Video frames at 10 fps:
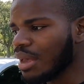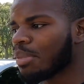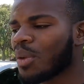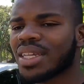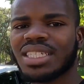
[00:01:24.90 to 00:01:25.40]

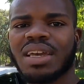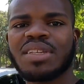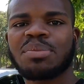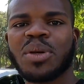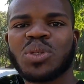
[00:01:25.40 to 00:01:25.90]
But I would like to give
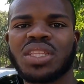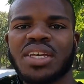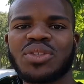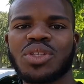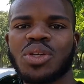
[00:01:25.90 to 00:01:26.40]
a special
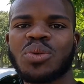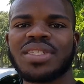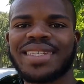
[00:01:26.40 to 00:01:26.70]
thanks to